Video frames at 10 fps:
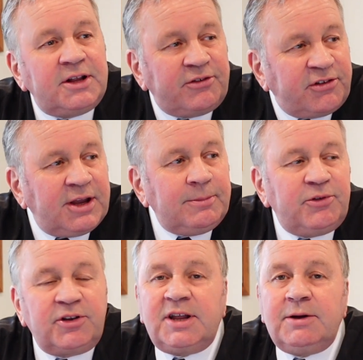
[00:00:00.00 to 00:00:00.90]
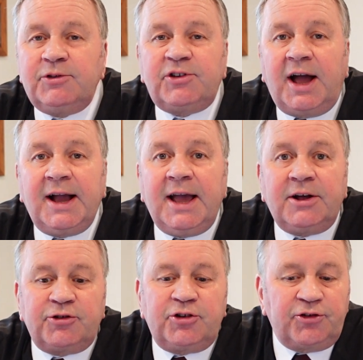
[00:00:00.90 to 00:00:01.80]
it seems that he was hung
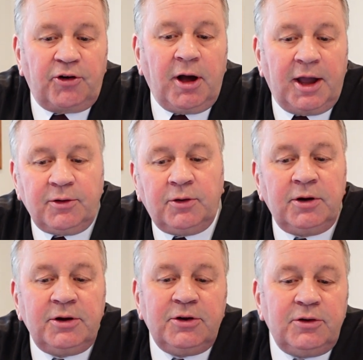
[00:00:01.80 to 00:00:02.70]
out to dry or